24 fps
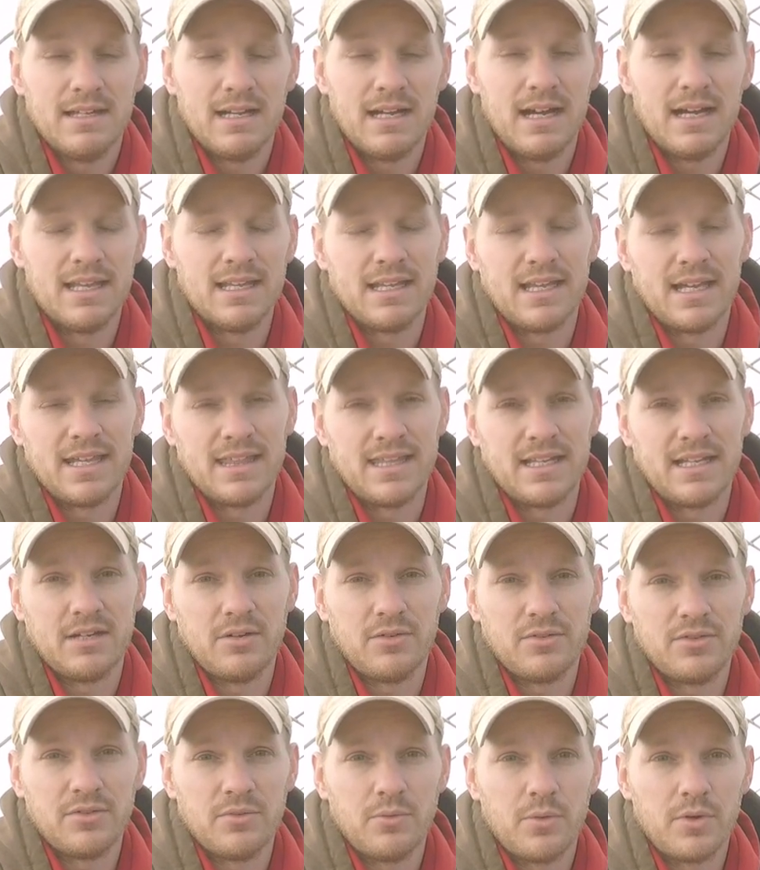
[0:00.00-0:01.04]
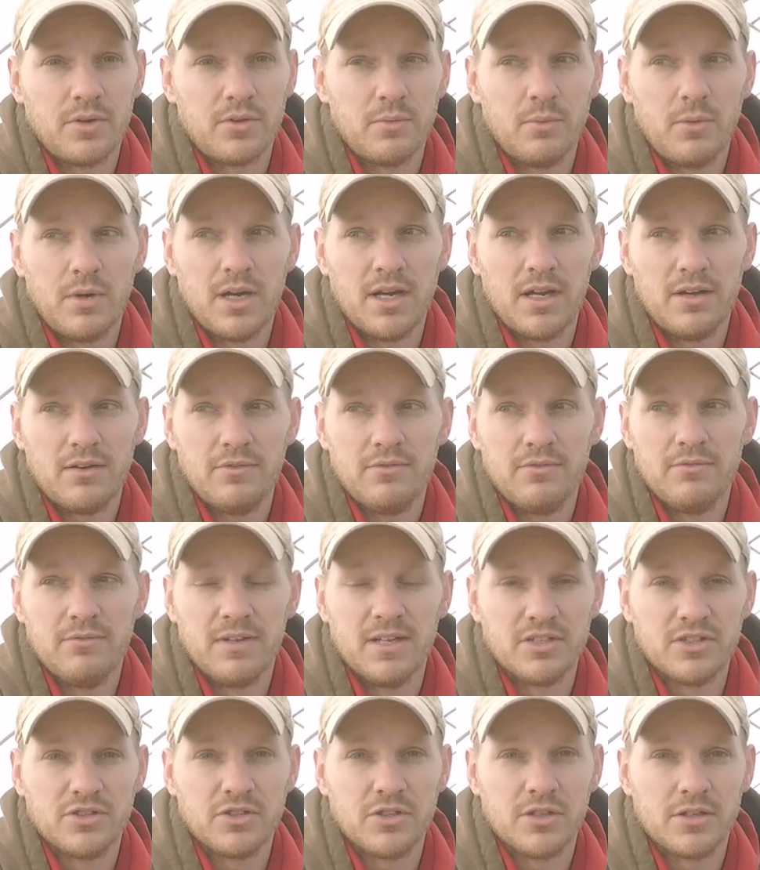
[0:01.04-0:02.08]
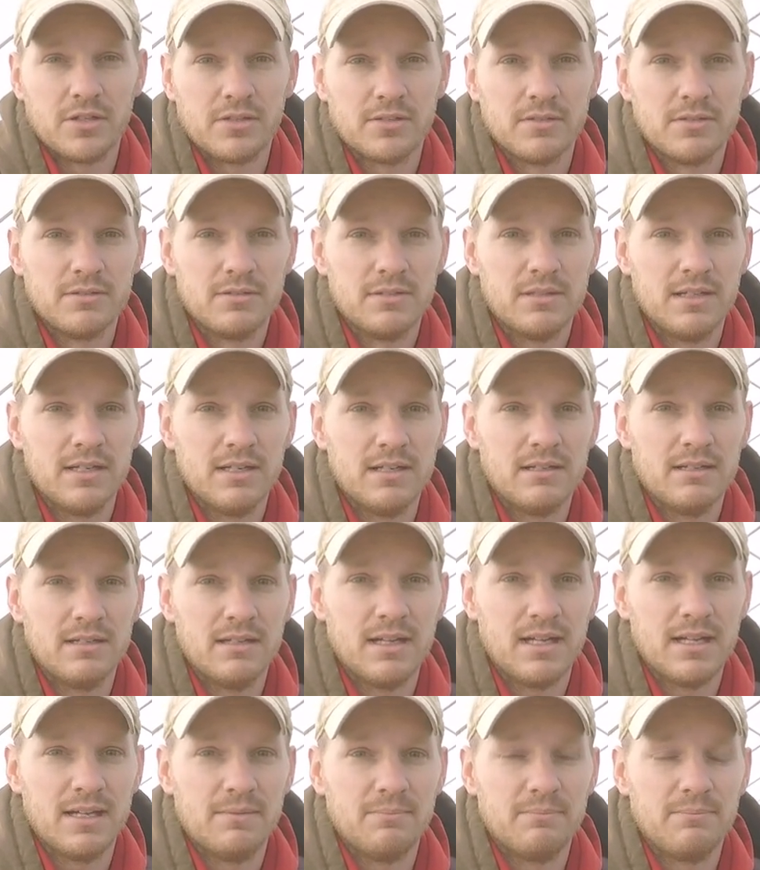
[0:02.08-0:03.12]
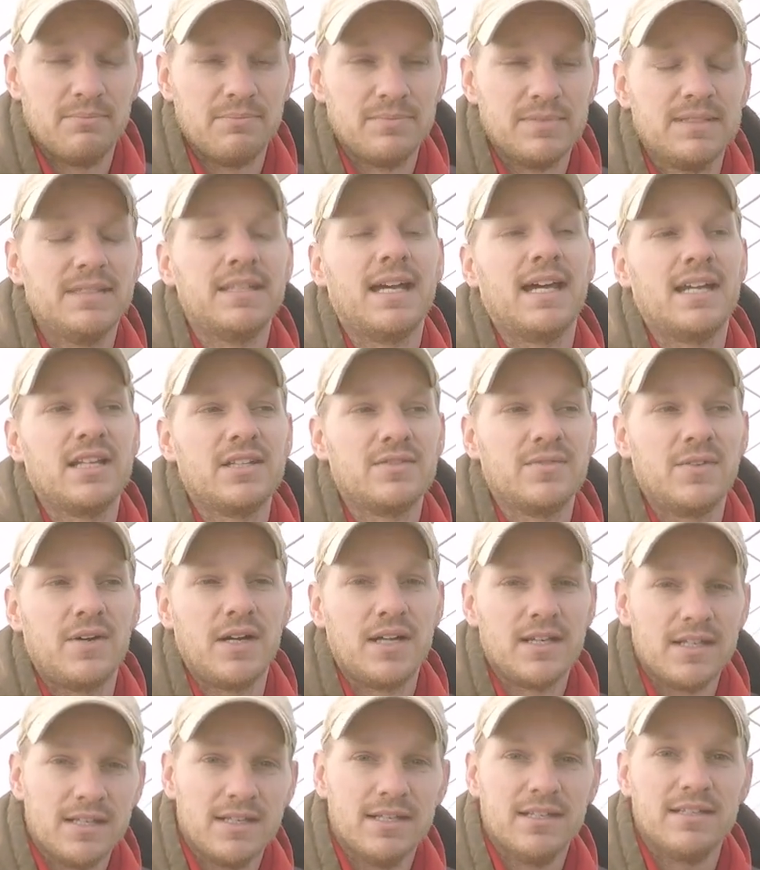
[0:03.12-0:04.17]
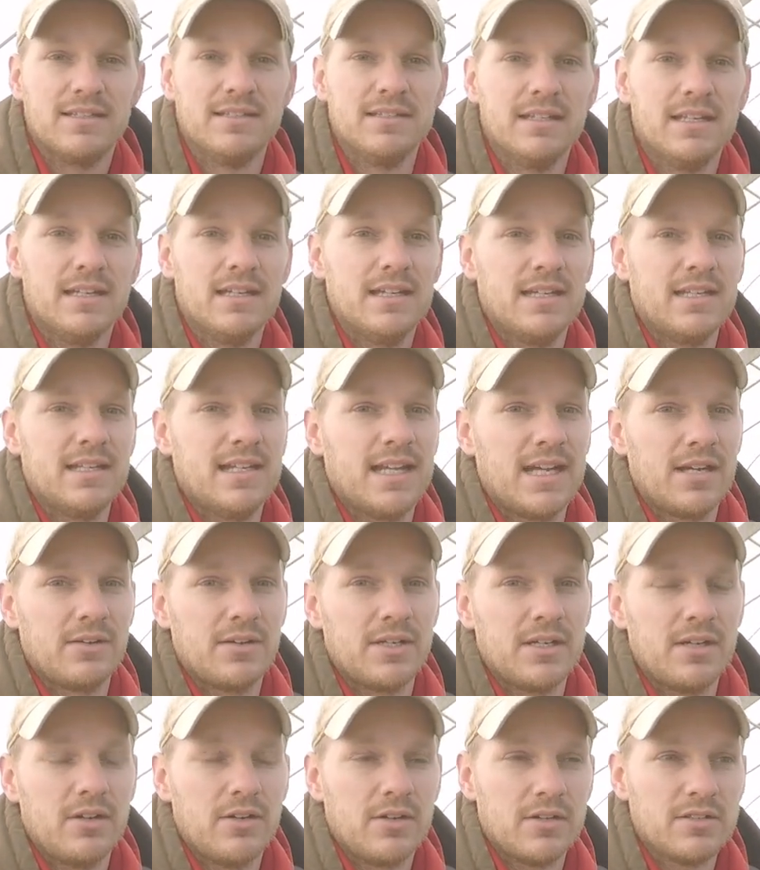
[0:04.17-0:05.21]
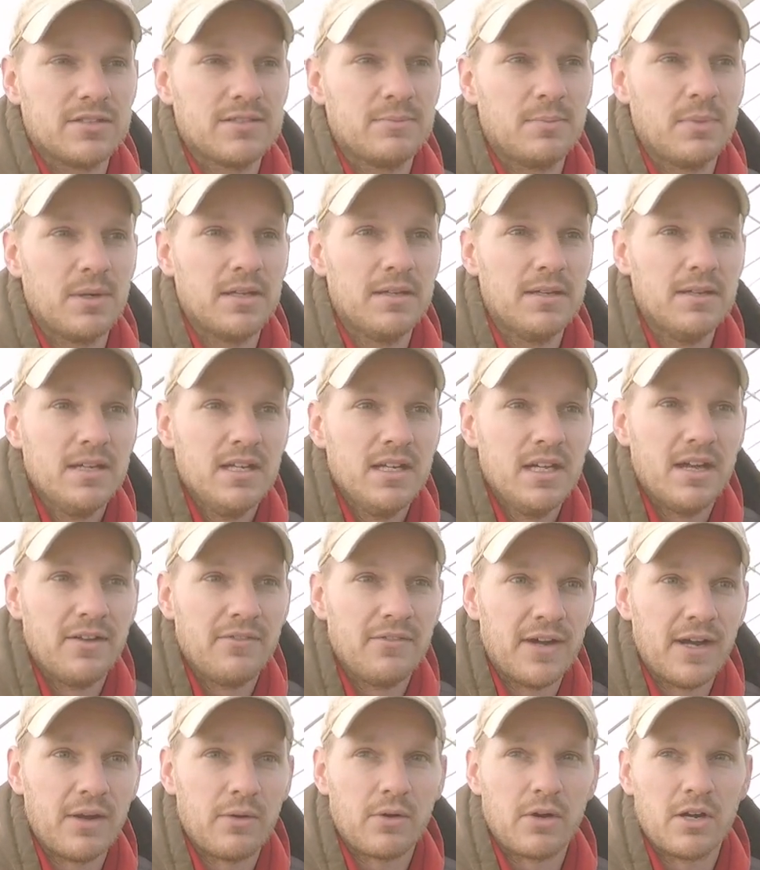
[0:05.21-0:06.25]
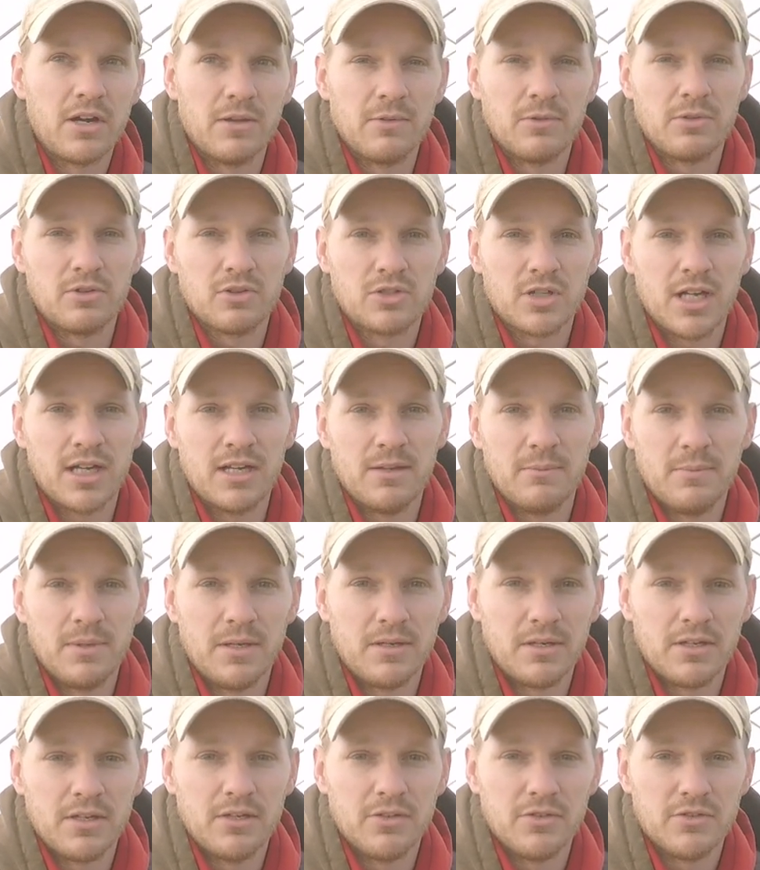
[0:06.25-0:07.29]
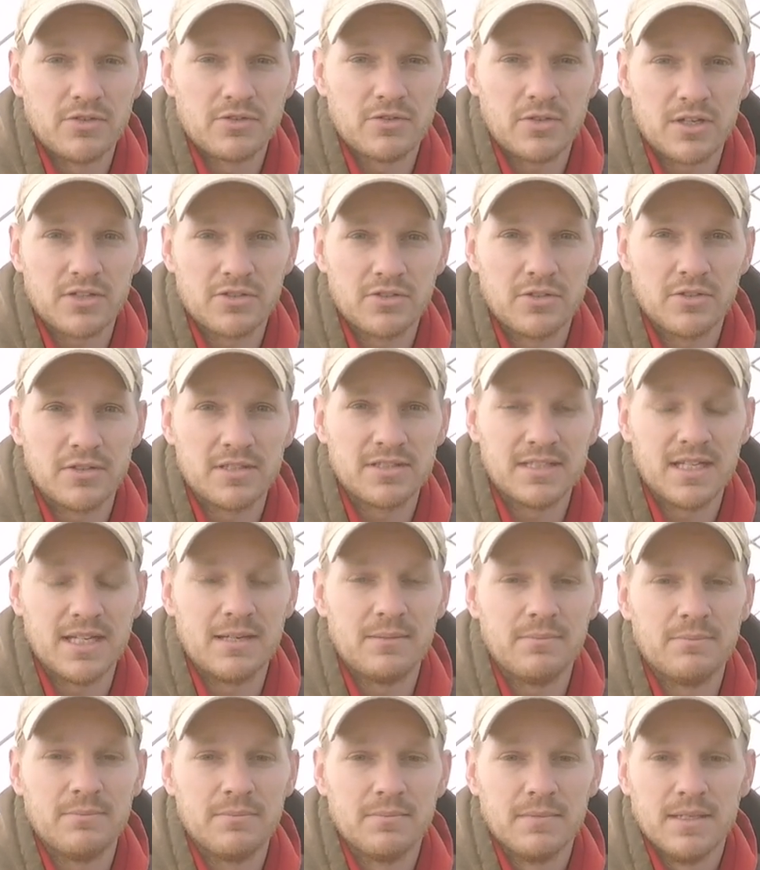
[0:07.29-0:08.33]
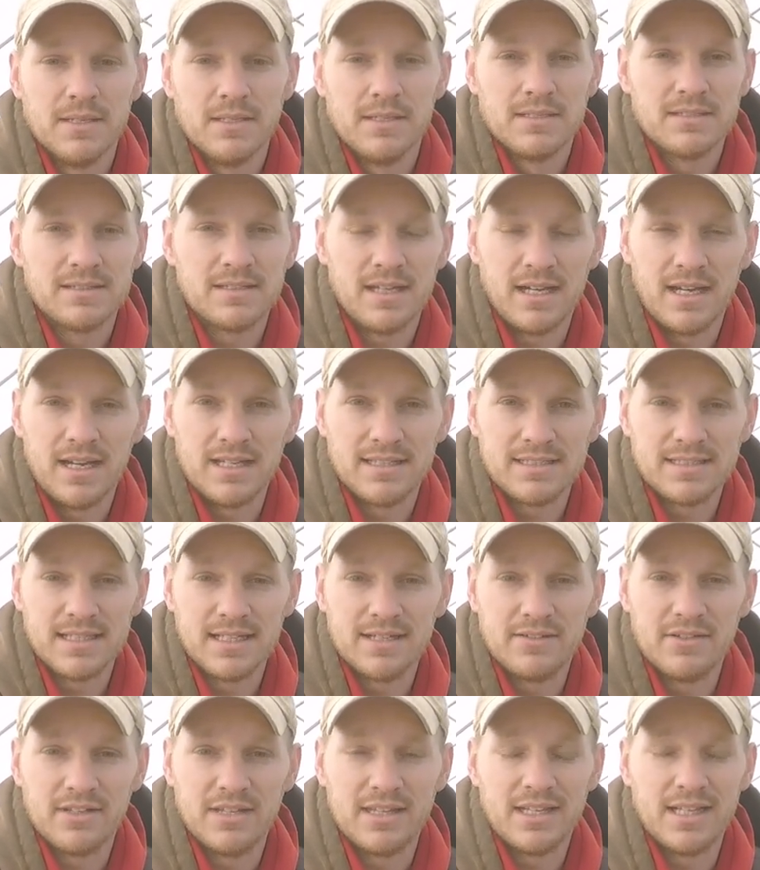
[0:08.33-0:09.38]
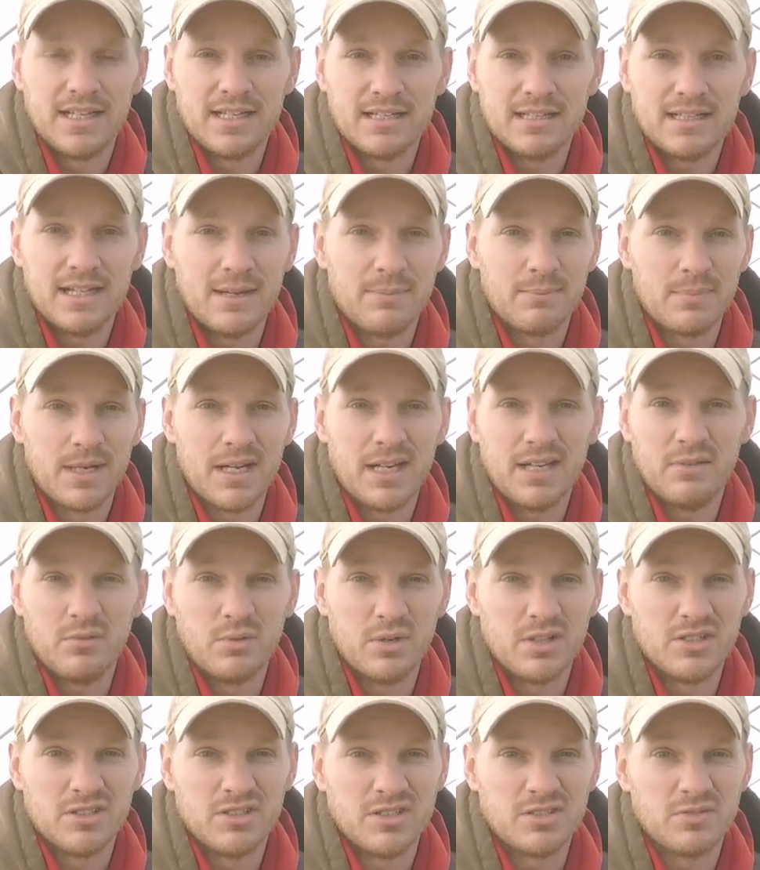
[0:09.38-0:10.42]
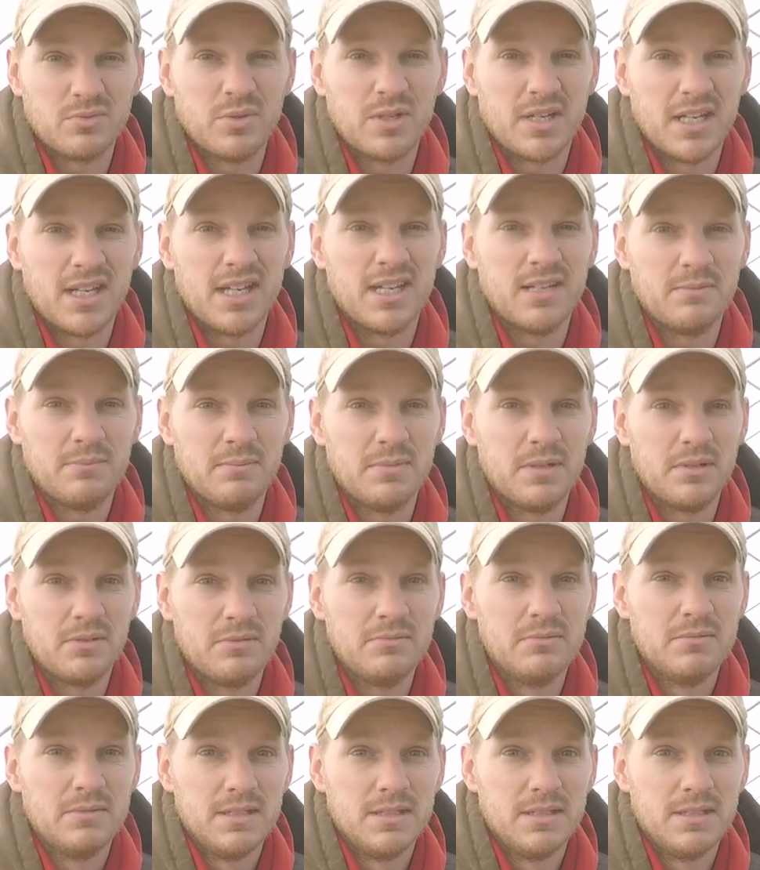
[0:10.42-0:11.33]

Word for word: I, I, I think it was a worthwhile venture I'm satisfied in, in that regards. But if I were going to try to build a new structure the same size and everything, I probably would have just went ahead and built